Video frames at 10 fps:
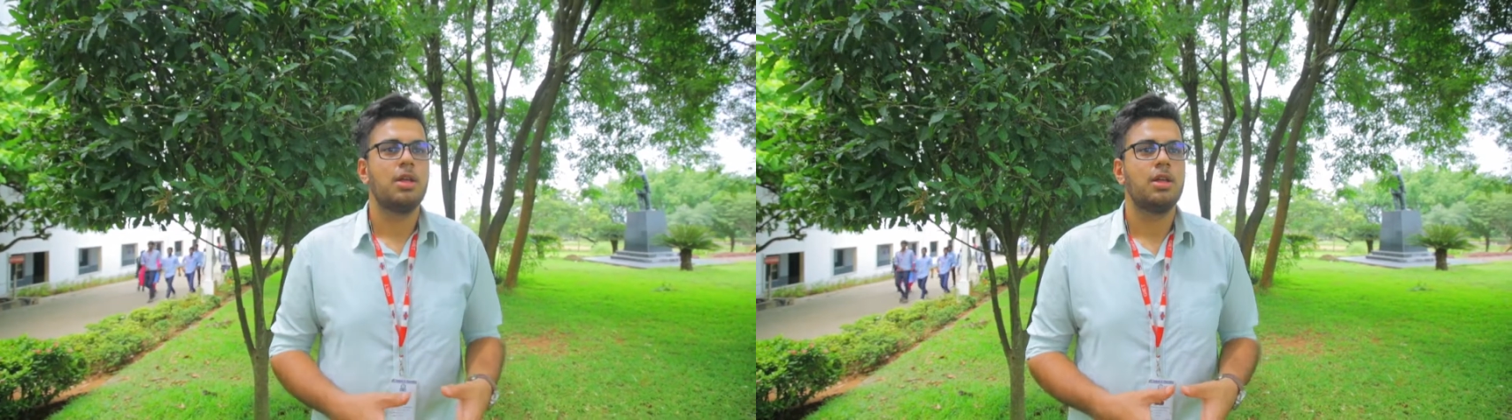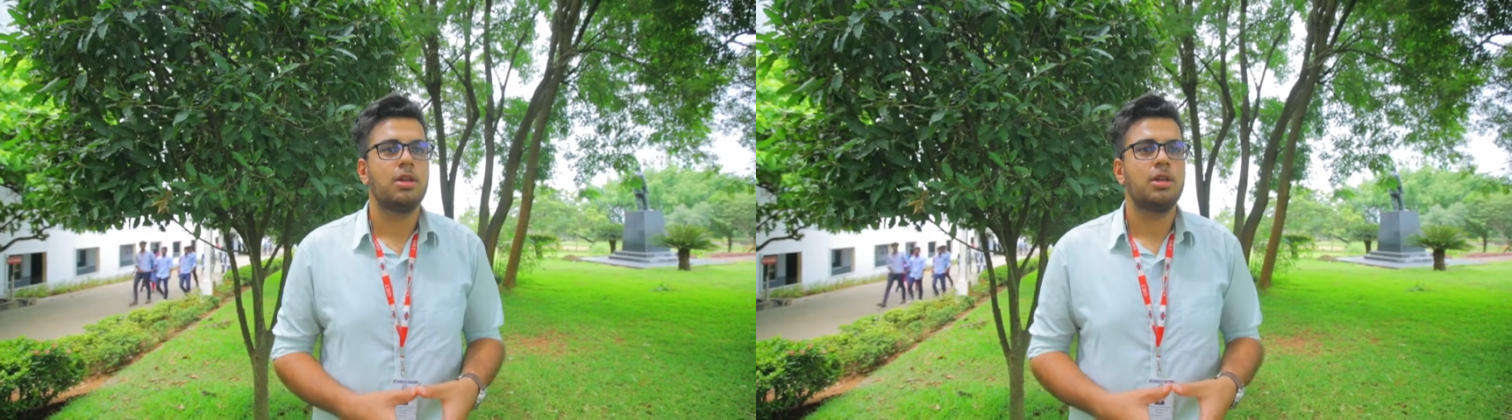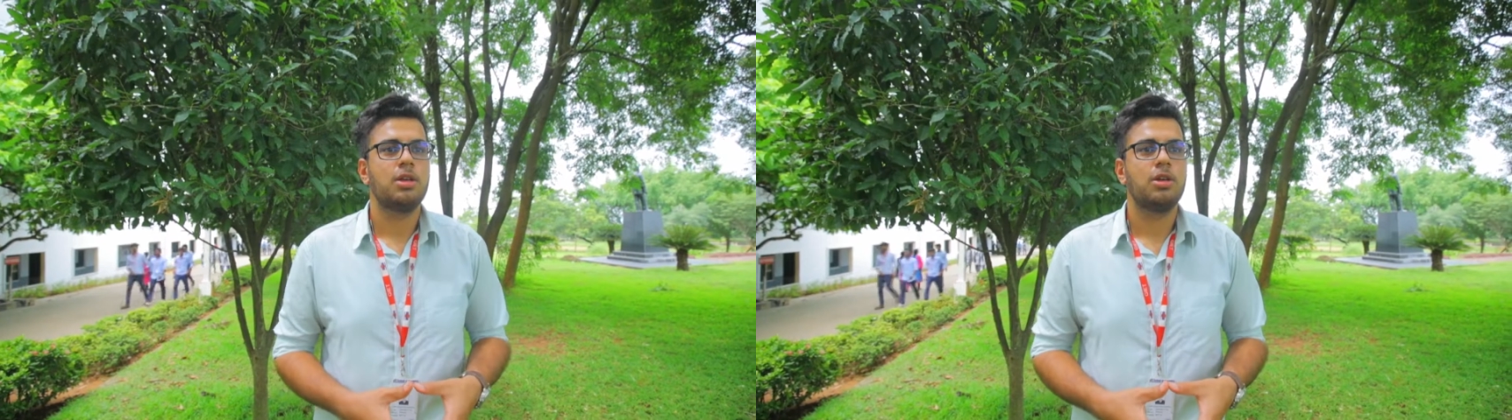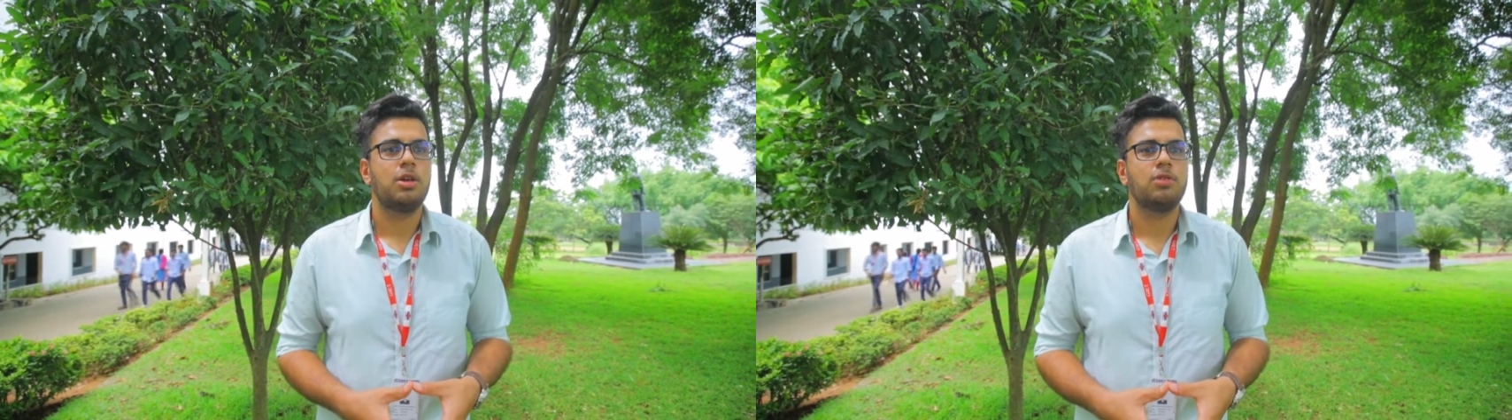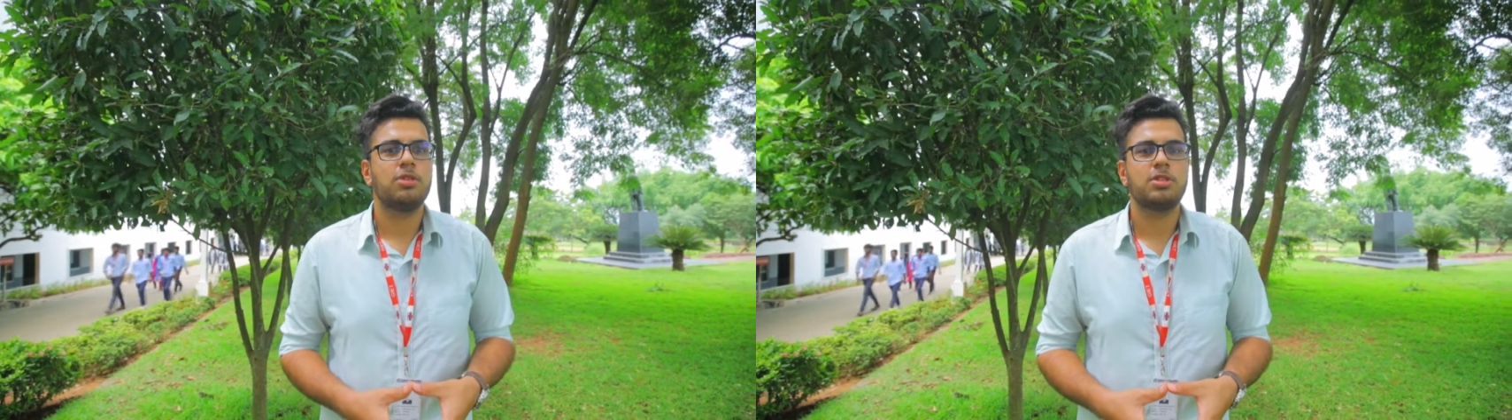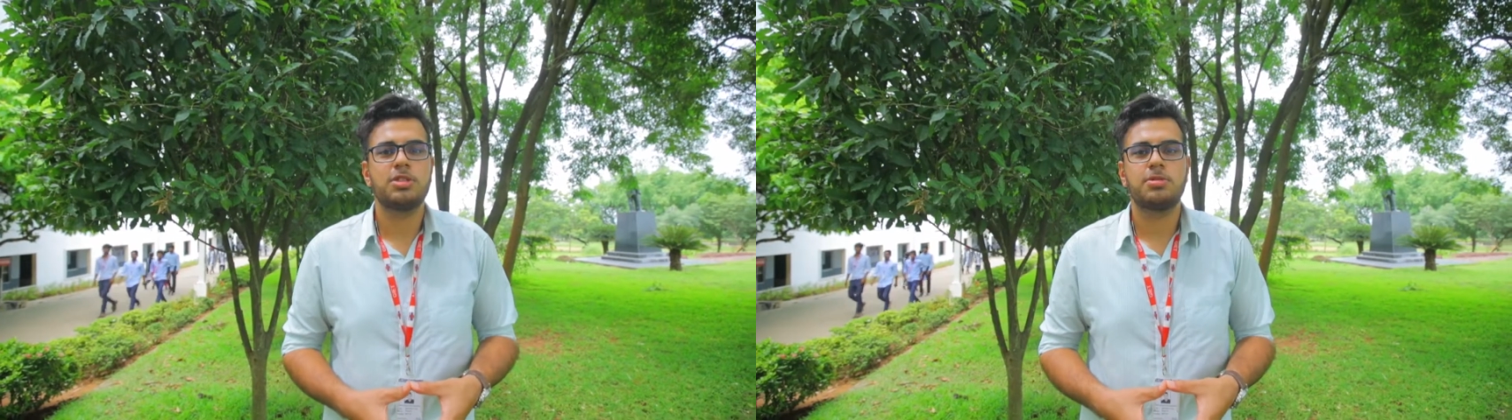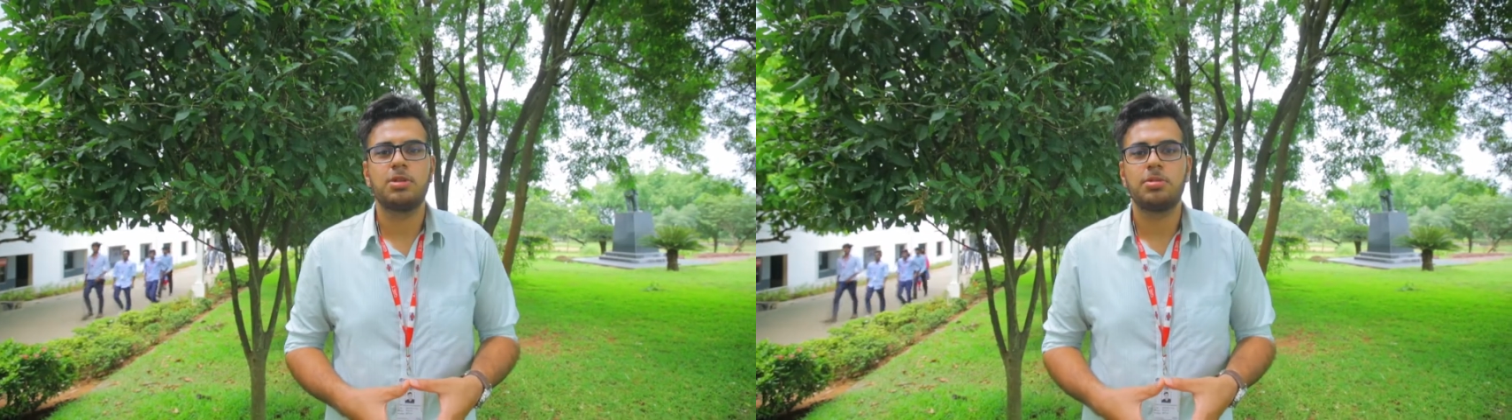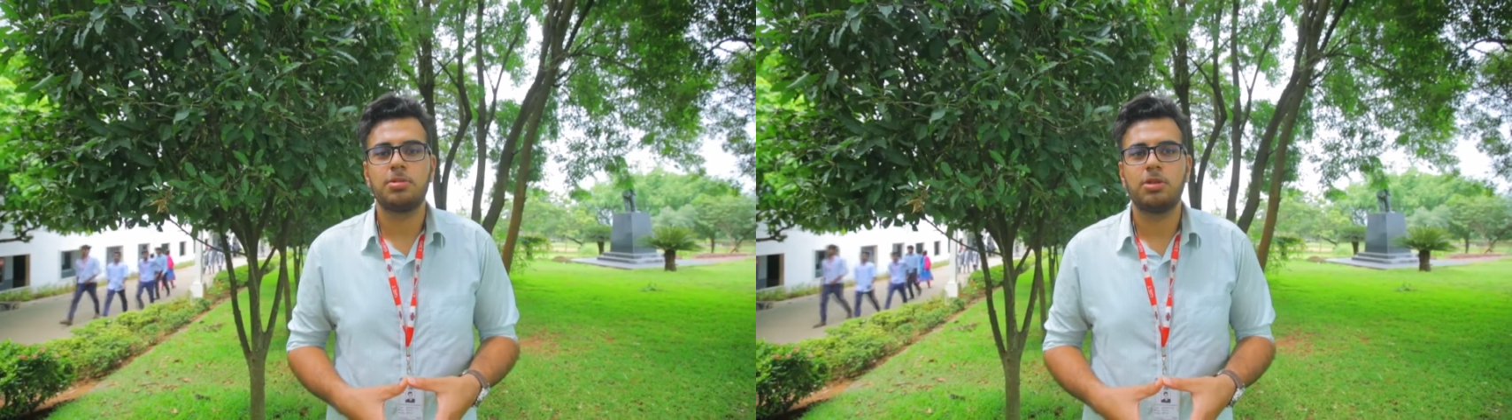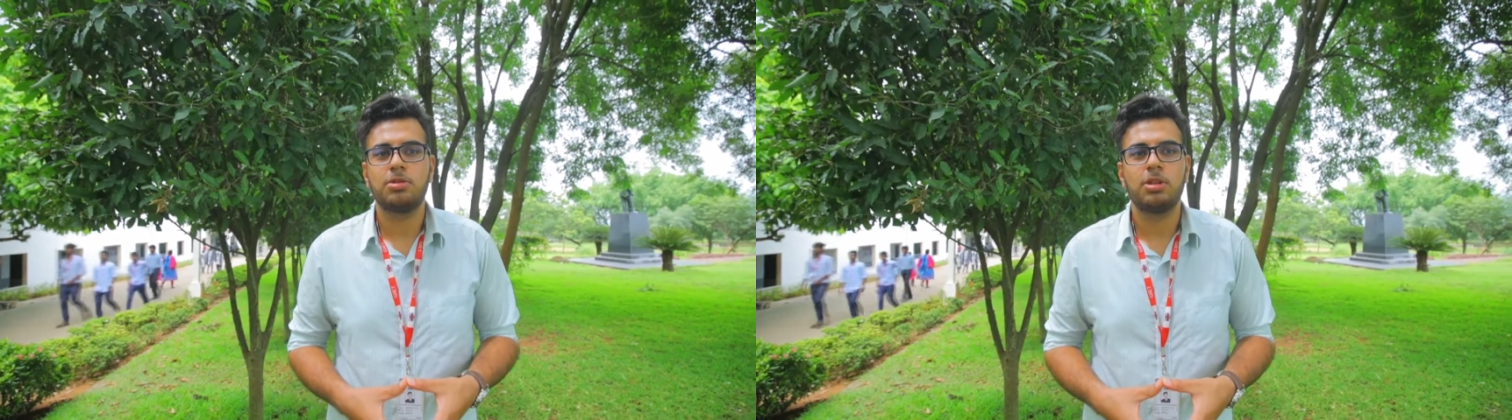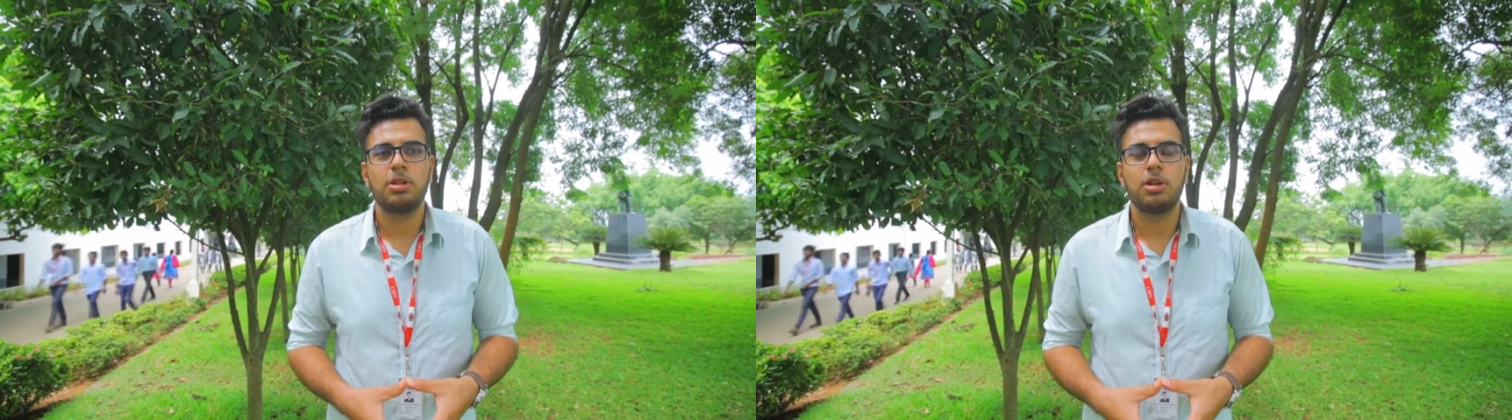I want to speak
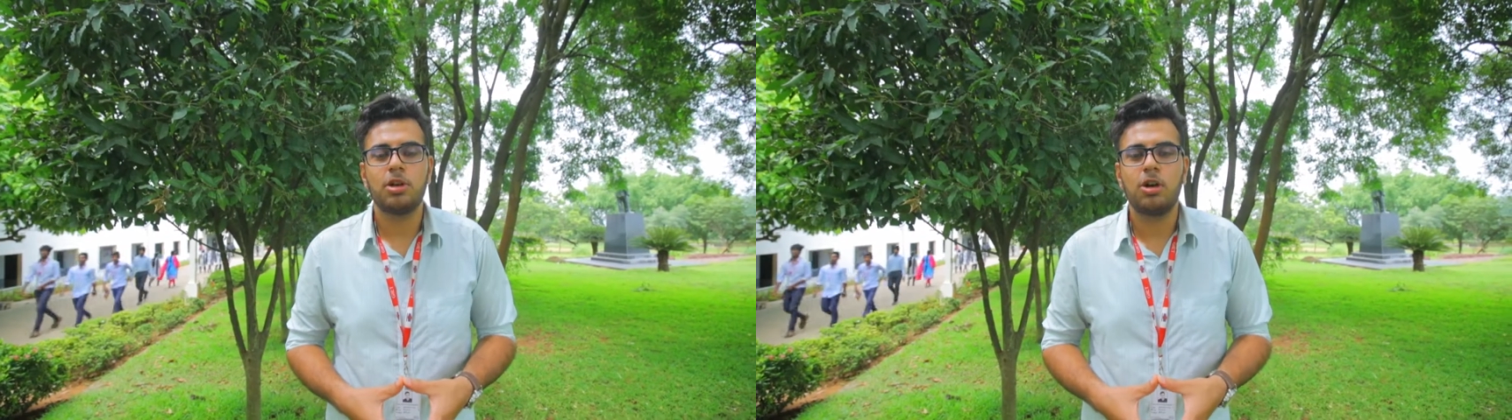about the